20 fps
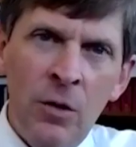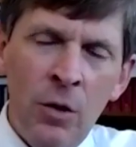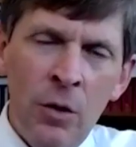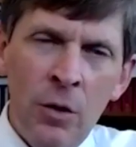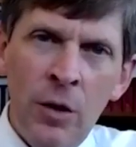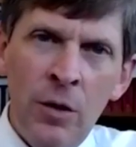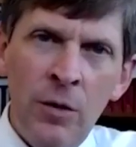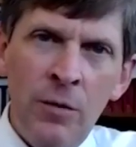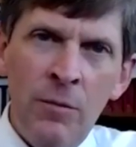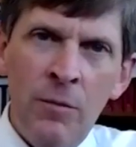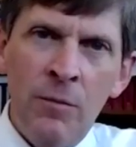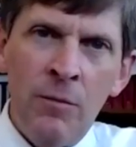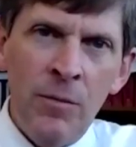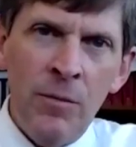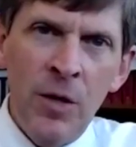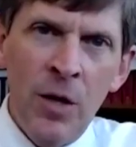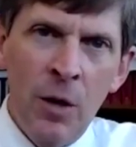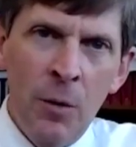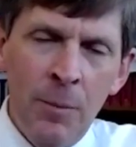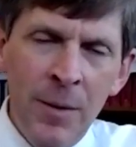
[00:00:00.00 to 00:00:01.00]
could,
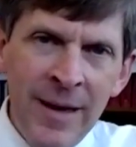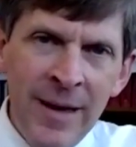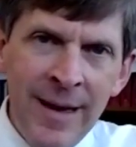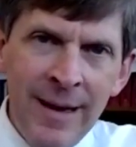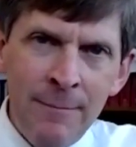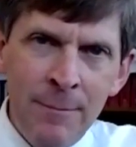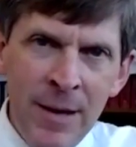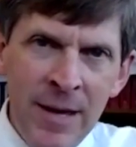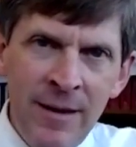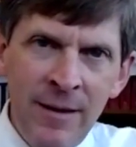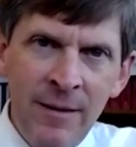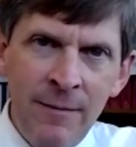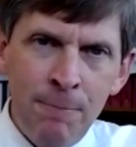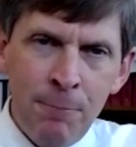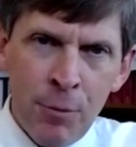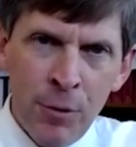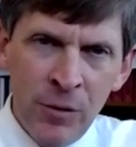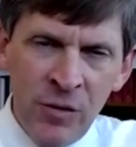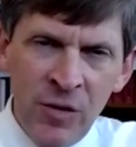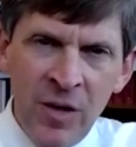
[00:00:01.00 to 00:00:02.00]
you know, be
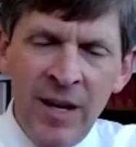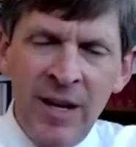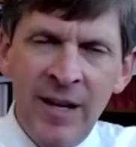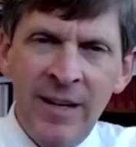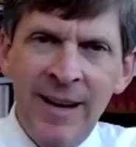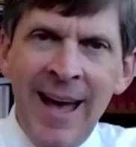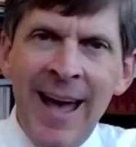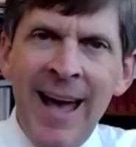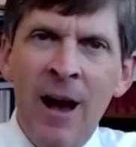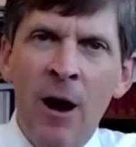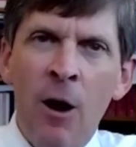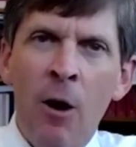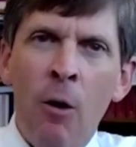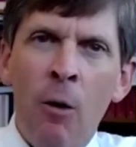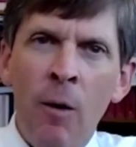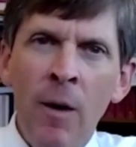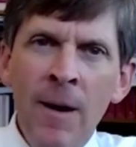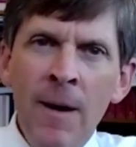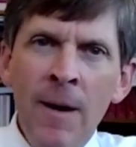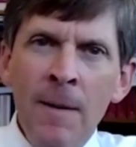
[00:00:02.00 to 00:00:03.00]
presenting
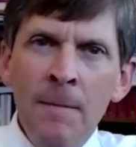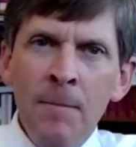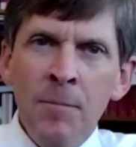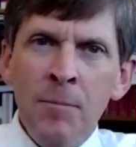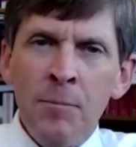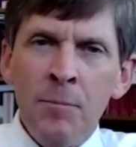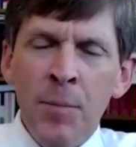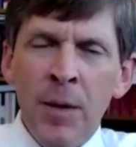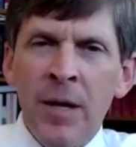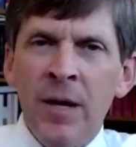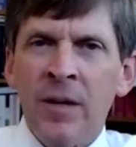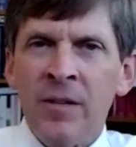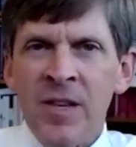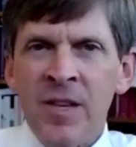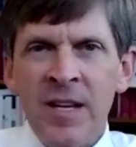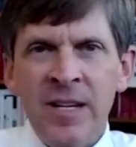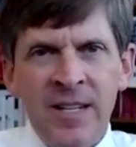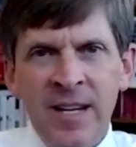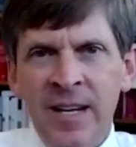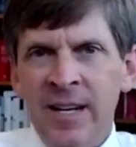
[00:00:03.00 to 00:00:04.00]
now because
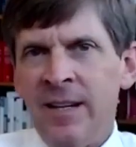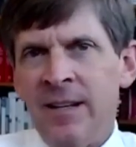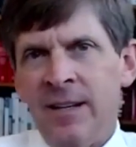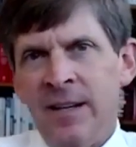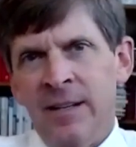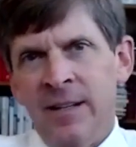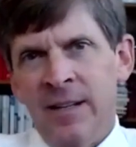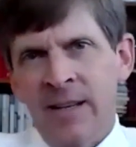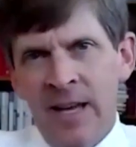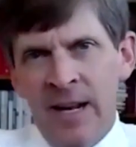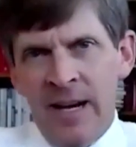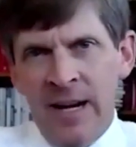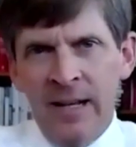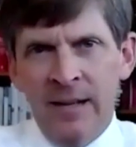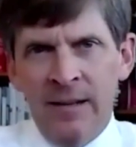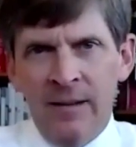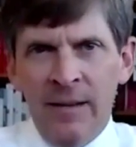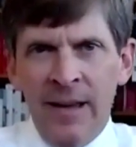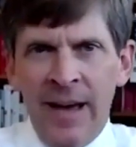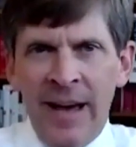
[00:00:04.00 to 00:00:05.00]
they didn't get
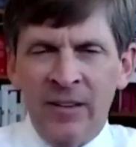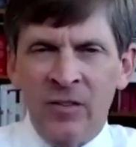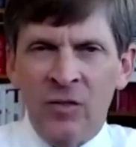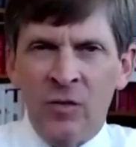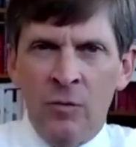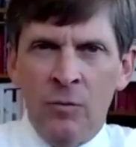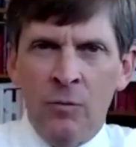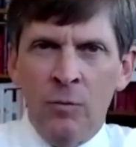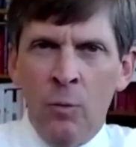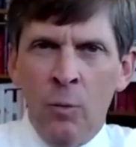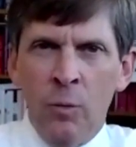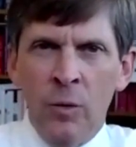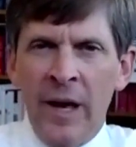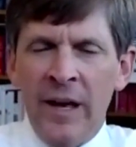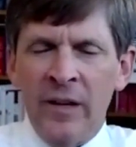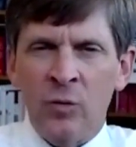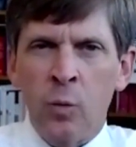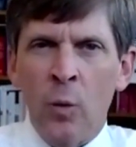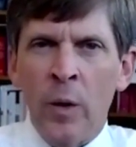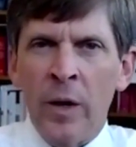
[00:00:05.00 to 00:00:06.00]
it last
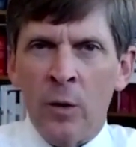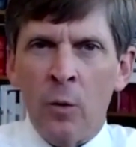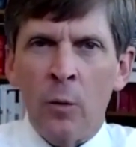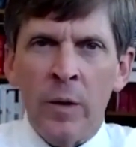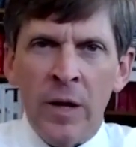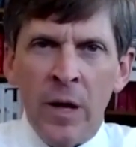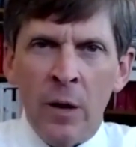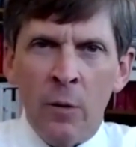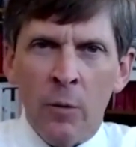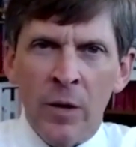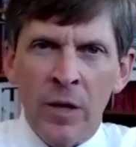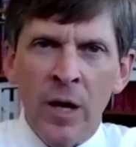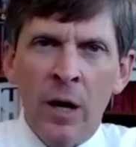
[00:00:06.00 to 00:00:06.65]
winter when they were